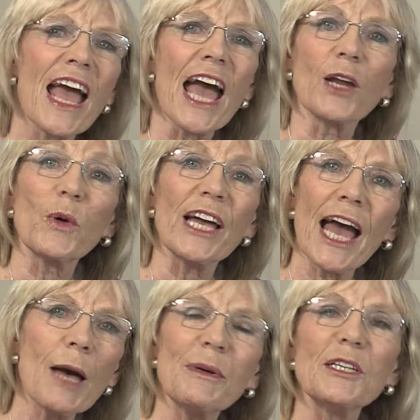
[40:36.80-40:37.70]
And we're
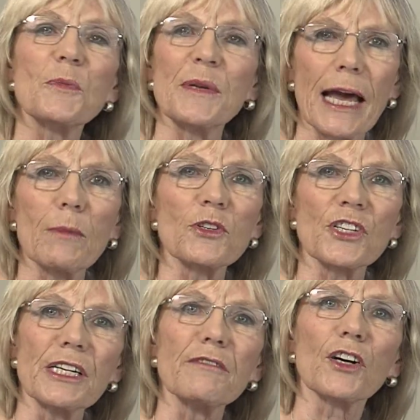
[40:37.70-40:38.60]
happy to be able to
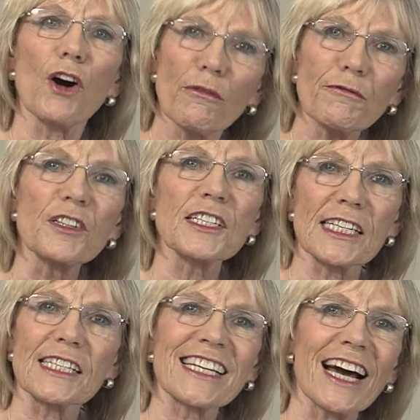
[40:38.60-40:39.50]
give a conference
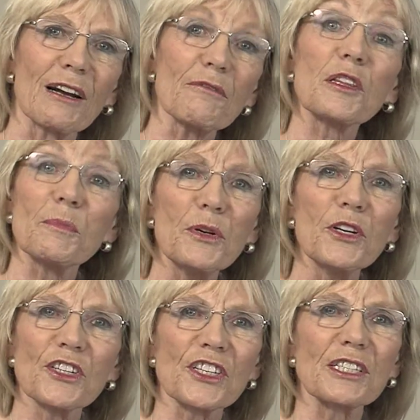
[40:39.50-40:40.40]
discount for the
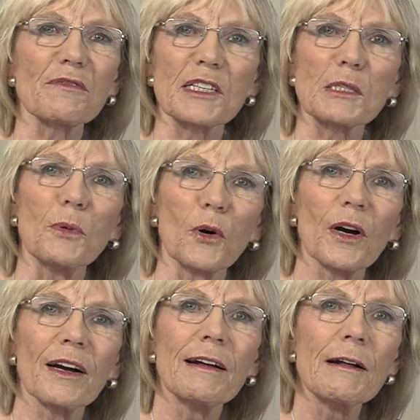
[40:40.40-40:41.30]
purchase of this
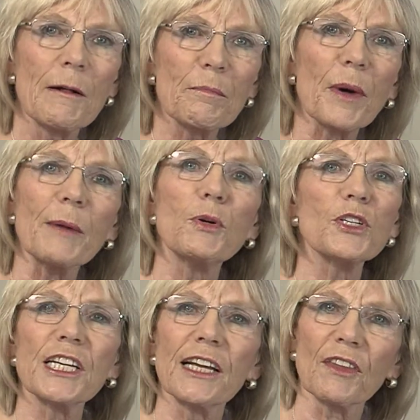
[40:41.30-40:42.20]
book by
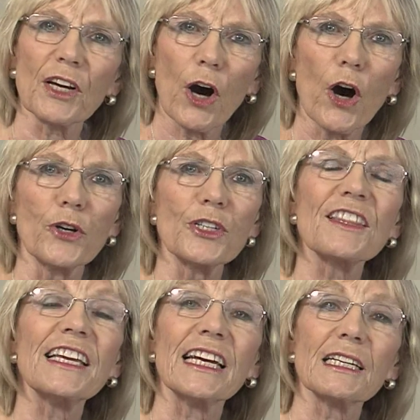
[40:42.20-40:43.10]
putting in the code
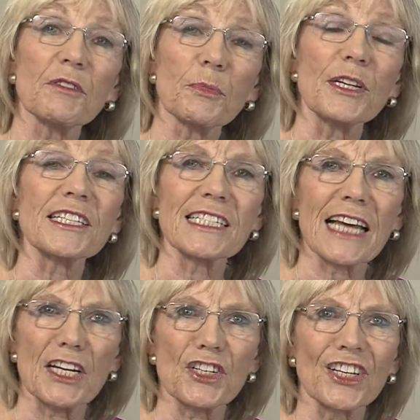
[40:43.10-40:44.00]
at the end of the
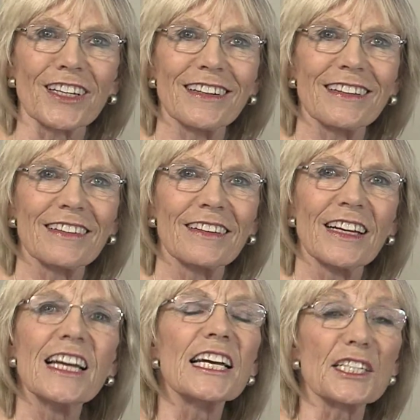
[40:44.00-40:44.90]
presentation.
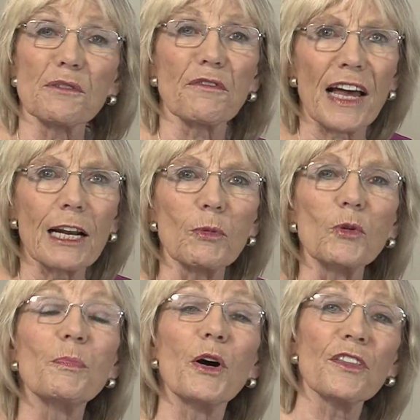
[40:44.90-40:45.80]
It's
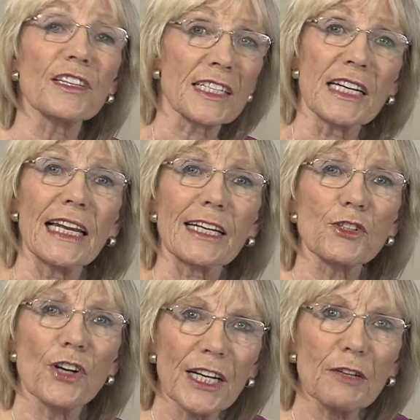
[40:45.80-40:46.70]
available both as an
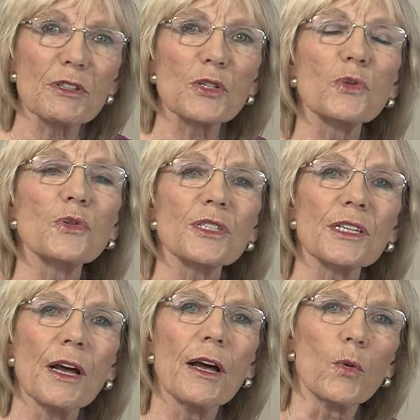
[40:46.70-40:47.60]
electronic resource,
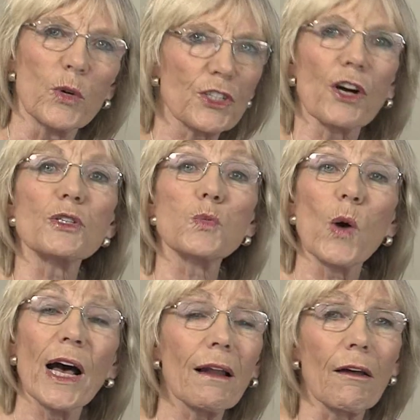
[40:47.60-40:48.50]
which goes
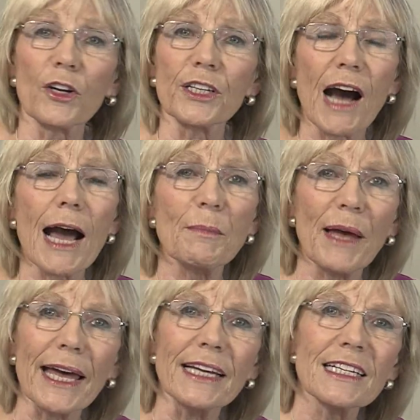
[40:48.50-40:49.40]
well on an
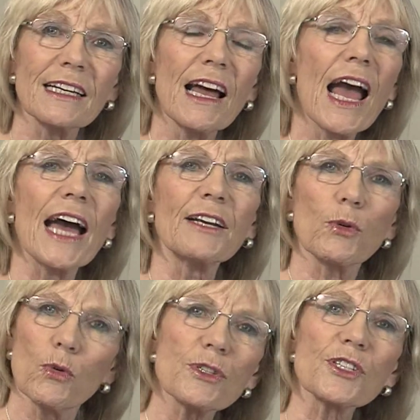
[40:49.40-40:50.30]
iPad, and
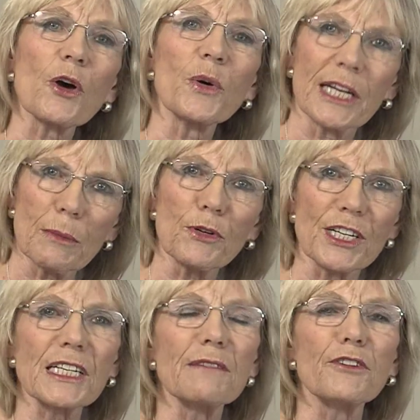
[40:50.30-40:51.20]
also in a
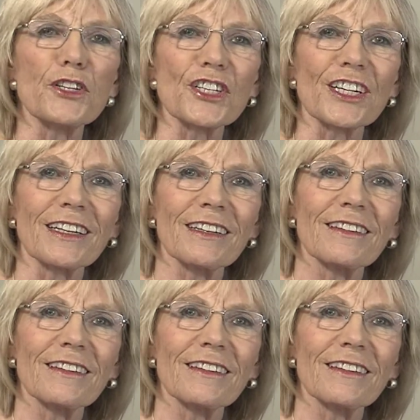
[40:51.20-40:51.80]
printed version.